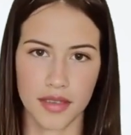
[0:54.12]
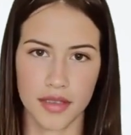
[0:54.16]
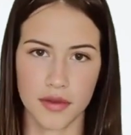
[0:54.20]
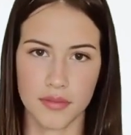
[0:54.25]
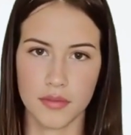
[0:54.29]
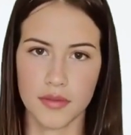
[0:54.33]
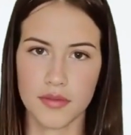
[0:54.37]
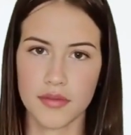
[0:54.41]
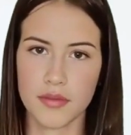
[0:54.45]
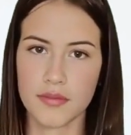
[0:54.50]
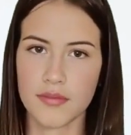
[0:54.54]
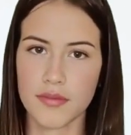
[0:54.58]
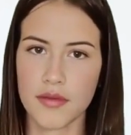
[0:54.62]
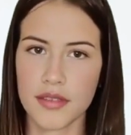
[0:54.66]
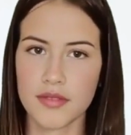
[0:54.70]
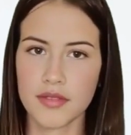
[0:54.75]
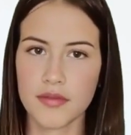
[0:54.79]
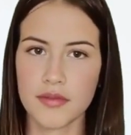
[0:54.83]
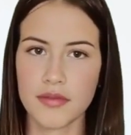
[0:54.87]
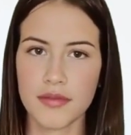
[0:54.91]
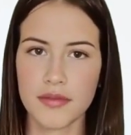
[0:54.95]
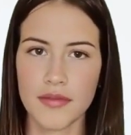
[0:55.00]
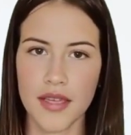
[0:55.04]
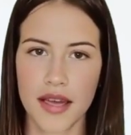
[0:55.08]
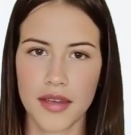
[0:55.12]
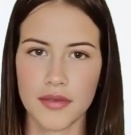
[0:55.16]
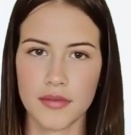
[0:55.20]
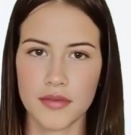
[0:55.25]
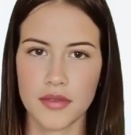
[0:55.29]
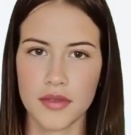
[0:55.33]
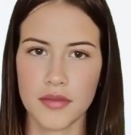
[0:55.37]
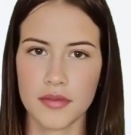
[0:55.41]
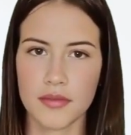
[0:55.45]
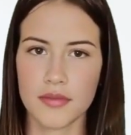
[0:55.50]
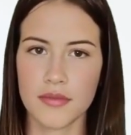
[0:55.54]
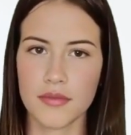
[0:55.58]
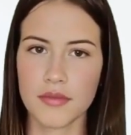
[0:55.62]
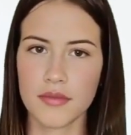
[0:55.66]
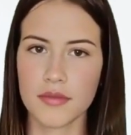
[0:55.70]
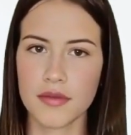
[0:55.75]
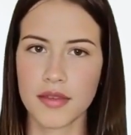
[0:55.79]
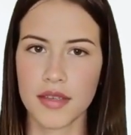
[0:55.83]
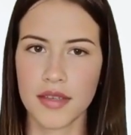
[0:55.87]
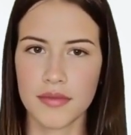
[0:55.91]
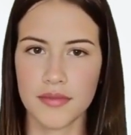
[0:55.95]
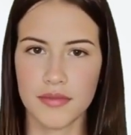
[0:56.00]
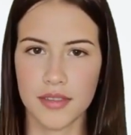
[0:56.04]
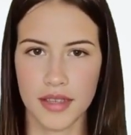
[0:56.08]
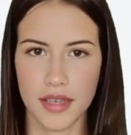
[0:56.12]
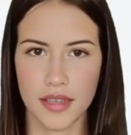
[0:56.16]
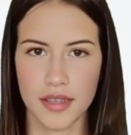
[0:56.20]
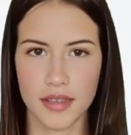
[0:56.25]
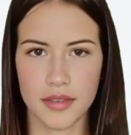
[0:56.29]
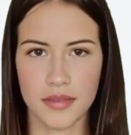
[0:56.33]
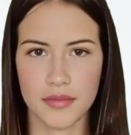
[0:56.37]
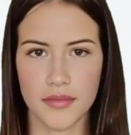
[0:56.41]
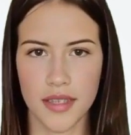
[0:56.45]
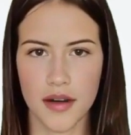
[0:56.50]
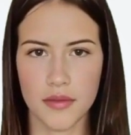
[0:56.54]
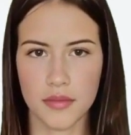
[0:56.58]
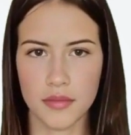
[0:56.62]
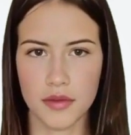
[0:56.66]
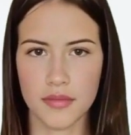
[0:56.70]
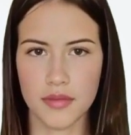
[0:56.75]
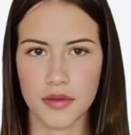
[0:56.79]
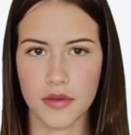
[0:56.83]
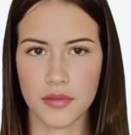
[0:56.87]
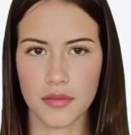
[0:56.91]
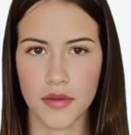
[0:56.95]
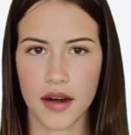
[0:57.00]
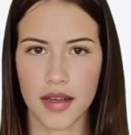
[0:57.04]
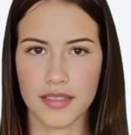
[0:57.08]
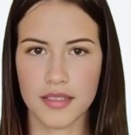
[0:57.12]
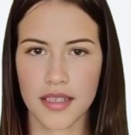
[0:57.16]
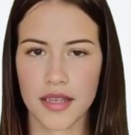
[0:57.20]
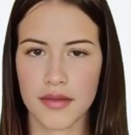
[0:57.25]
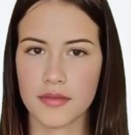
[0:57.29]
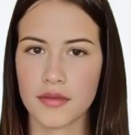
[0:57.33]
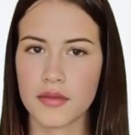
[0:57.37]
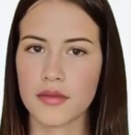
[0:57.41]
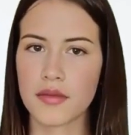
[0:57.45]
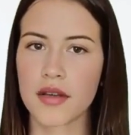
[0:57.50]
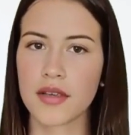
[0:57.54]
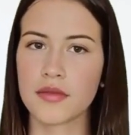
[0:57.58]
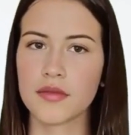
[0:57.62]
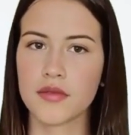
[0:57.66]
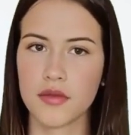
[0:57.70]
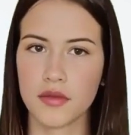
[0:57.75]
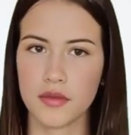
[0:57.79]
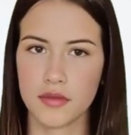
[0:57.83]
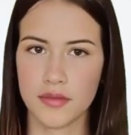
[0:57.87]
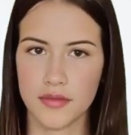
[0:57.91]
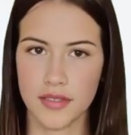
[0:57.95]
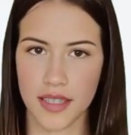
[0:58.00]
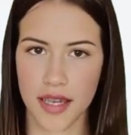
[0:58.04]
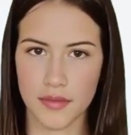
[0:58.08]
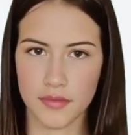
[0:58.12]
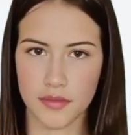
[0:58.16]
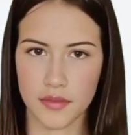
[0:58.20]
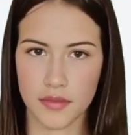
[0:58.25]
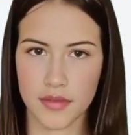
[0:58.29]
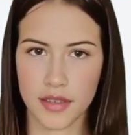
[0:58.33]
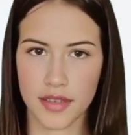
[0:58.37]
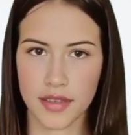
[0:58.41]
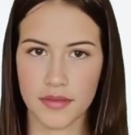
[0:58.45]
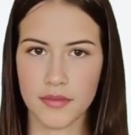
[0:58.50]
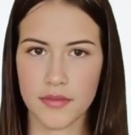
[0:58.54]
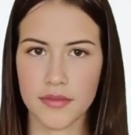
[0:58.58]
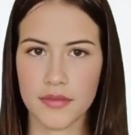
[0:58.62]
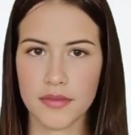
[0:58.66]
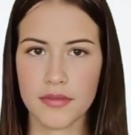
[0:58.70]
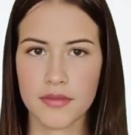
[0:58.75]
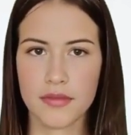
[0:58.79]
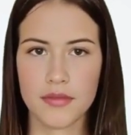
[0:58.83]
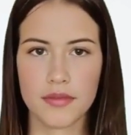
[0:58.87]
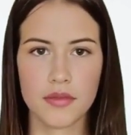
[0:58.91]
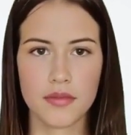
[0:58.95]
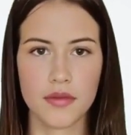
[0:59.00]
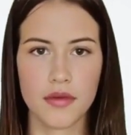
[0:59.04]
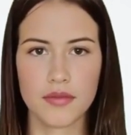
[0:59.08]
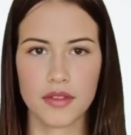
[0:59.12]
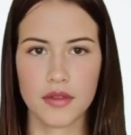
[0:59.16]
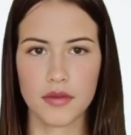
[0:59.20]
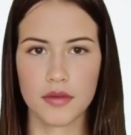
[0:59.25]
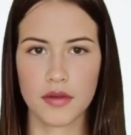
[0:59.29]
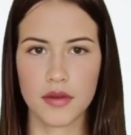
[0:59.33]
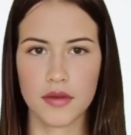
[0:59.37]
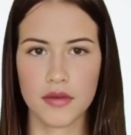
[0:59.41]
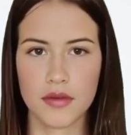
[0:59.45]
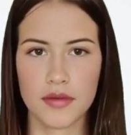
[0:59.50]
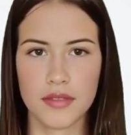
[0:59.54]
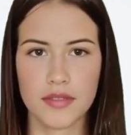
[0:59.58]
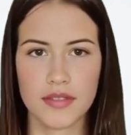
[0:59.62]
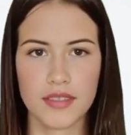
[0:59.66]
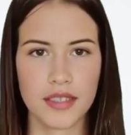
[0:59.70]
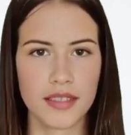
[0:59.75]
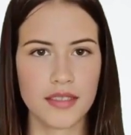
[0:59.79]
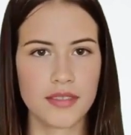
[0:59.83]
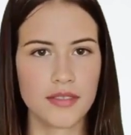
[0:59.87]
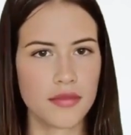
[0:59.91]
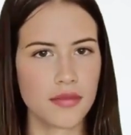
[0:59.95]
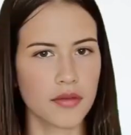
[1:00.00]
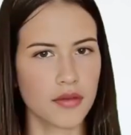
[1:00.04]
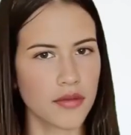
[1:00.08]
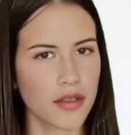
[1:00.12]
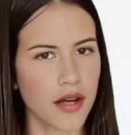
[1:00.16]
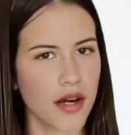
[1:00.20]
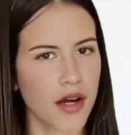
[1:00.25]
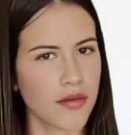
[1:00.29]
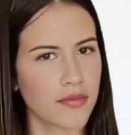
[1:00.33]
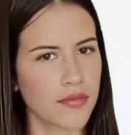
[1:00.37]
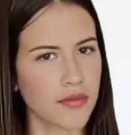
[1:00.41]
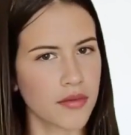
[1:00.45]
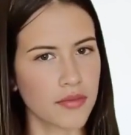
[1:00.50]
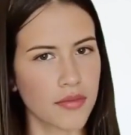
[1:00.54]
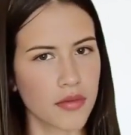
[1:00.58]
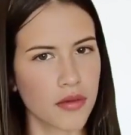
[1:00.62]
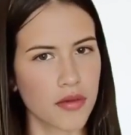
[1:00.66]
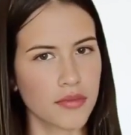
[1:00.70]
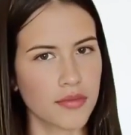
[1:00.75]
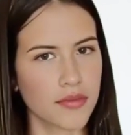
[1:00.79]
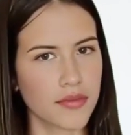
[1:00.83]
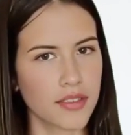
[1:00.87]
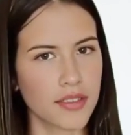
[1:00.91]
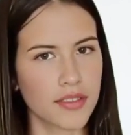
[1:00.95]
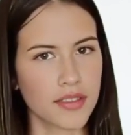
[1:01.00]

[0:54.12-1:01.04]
It was a vision in action, indicating that with the right technological scaffolding, cryptocurrencies could offer both